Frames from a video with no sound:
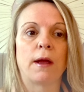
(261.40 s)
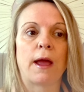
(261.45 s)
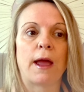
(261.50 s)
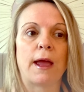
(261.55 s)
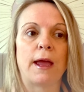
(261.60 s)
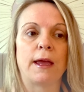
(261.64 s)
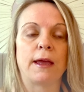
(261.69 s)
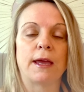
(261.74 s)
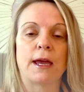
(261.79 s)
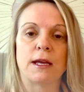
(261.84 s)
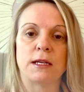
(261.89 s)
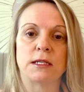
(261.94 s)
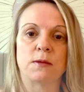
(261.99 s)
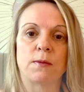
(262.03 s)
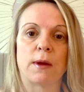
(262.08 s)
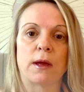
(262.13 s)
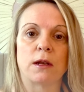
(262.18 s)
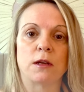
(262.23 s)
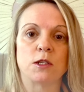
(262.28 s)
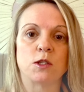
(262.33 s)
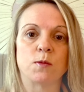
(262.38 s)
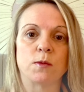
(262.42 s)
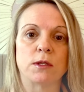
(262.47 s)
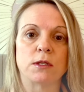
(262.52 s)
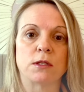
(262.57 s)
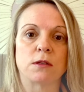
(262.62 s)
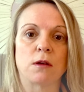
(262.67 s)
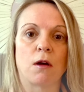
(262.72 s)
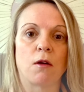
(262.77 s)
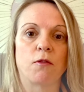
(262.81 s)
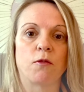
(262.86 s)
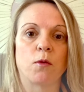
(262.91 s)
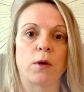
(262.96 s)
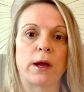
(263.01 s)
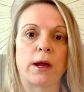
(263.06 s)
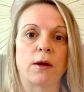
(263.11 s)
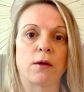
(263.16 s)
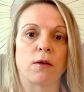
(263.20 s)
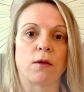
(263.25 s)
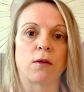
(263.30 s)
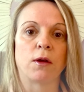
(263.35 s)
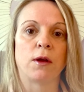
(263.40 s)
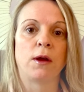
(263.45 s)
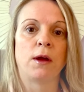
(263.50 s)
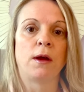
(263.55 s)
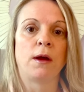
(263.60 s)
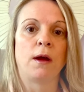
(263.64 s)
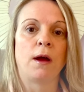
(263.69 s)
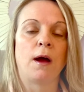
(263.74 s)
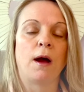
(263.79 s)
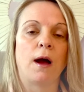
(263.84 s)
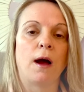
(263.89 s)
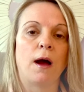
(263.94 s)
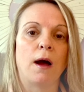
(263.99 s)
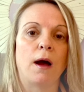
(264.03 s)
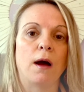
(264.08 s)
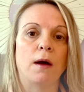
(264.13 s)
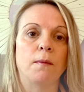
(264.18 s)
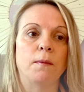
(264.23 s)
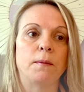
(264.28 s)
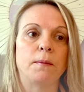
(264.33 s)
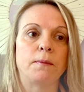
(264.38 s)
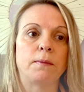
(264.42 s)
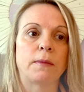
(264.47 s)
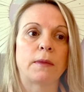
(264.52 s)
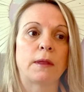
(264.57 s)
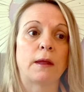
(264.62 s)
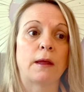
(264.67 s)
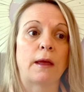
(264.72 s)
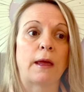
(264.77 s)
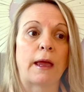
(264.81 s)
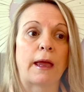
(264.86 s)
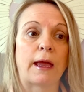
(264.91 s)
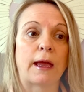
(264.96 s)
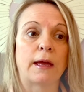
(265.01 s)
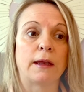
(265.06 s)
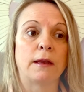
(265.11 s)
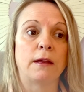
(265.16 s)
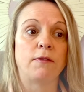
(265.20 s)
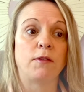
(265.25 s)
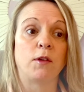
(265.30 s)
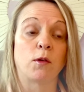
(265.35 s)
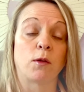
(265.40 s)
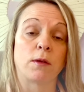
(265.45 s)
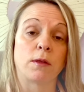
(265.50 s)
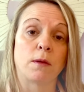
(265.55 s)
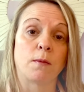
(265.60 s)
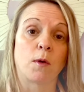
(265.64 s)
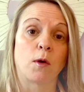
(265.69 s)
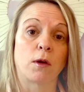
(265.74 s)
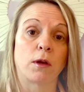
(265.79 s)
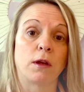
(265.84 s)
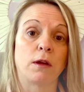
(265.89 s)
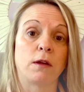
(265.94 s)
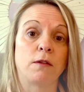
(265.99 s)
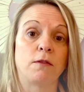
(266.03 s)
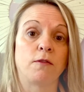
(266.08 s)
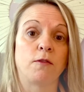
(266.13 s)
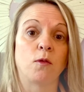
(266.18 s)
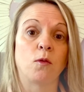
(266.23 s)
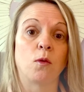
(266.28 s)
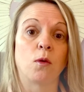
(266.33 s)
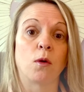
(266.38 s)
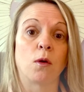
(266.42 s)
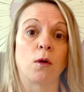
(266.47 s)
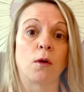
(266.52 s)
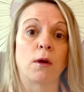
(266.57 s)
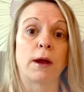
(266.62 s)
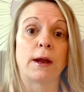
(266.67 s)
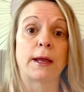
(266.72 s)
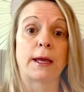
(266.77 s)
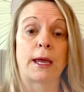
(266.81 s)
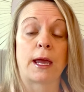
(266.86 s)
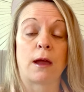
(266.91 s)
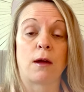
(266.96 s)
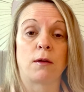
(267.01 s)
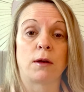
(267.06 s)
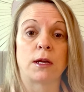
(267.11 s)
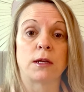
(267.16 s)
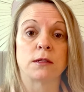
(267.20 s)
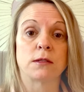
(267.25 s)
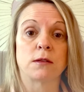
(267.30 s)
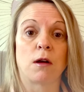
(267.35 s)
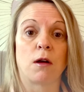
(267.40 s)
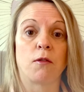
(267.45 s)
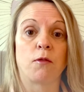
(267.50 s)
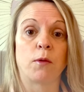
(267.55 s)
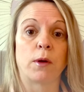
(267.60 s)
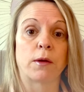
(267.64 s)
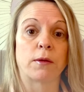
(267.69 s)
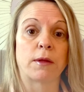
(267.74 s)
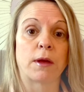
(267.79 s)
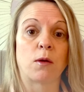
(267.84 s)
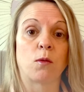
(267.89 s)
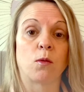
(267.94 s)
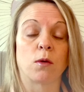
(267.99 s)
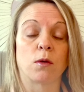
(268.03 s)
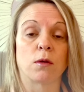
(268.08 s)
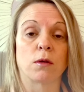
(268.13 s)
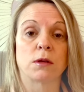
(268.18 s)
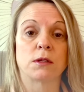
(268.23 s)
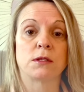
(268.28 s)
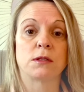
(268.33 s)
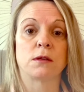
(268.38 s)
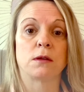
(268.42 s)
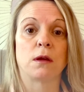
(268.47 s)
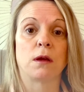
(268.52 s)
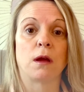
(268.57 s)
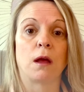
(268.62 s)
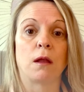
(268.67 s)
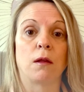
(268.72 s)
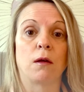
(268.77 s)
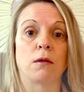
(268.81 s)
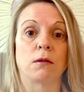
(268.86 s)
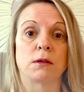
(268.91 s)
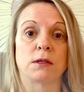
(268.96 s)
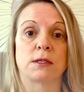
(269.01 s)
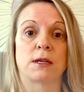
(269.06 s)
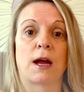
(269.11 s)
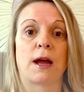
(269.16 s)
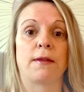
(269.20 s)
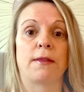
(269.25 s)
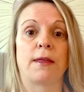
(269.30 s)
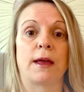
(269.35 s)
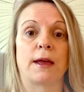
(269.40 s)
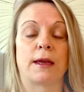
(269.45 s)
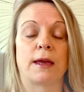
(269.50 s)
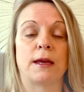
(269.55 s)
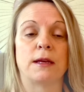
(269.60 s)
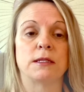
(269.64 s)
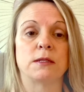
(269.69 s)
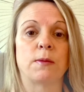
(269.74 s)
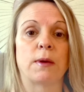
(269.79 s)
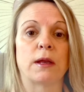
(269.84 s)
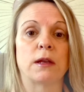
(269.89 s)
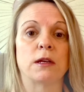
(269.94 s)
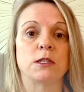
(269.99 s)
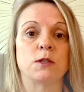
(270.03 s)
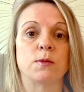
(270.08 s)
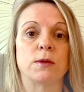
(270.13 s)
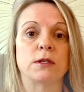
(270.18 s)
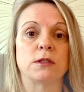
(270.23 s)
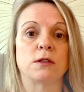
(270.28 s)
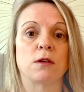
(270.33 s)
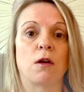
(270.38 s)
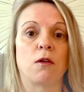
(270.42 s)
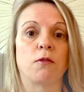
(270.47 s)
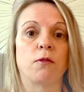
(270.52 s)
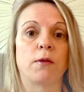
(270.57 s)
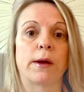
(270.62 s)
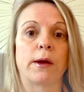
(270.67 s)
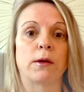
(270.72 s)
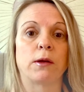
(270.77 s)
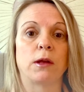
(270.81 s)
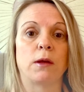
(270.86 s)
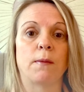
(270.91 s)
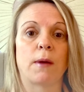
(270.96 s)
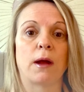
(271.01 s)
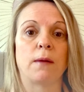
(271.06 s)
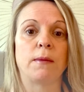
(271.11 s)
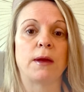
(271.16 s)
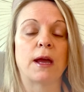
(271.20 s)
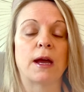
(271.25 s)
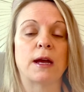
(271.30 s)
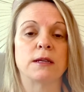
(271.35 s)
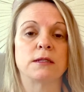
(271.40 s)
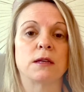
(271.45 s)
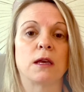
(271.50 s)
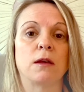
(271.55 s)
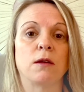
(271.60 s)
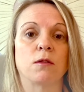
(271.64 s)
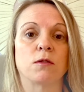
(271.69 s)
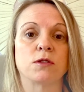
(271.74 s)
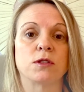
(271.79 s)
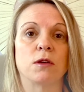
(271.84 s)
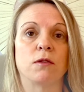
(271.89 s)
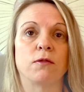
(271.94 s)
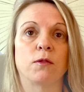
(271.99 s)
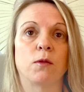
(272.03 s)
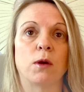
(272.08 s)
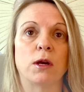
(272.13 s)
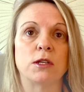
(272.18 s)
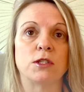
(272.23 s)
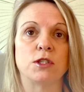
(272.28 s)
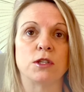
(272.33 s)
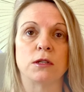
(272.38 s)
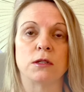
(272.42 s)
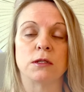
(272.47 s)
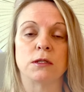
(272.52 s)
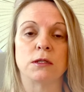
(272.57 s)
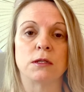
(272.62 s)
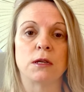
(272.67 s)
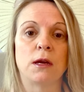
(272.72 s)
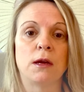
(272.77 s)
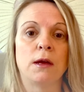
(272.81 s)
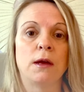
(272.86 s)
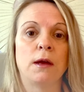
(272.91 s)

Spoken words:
a case management software, and if you're in the market for an accounting software that works alongside that case management software, you might be asking yourself questions